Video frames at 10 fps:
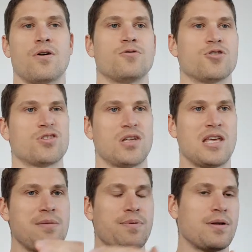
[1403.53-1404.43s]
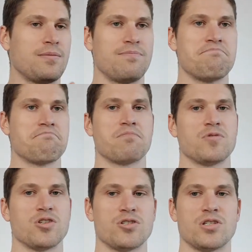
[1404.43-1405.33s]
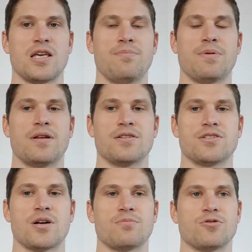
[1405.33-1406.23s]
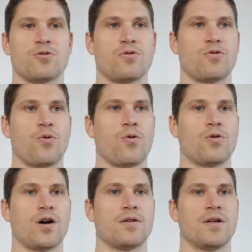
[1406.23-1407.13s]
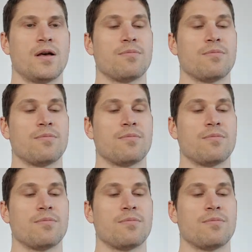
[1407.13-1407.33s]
Just to keep it in some sort of order.